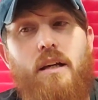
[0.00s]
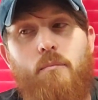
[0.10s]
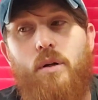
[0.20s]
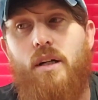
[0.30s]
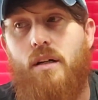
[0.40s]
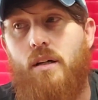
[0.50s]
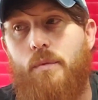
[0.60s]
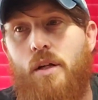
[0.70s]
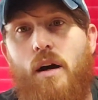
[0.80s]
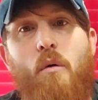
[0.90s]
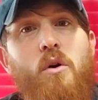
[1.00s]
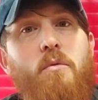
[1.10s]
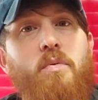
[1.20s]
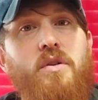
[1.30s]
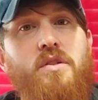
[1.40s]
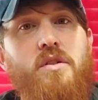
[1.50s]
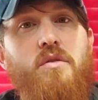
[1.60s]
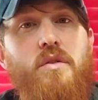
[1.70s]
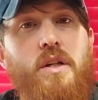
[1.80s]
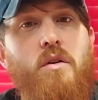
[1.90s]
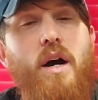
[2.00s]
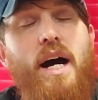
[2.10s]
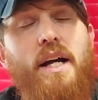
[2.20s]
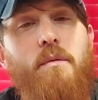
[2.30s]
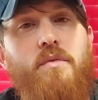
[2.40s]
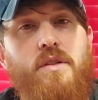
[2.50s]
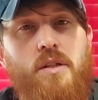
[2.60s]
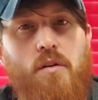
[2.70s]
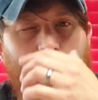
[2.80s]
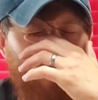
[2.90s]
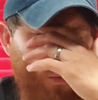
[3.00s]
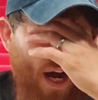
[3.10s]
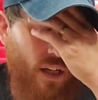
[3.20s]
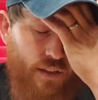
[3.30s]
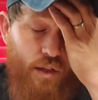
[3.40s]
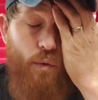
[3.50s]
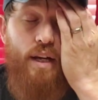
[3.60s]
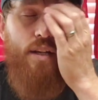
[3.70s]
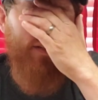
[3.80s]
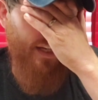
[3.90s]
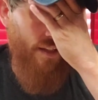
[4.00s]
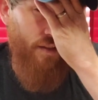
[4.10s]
But I will pursue items for a while anyways, and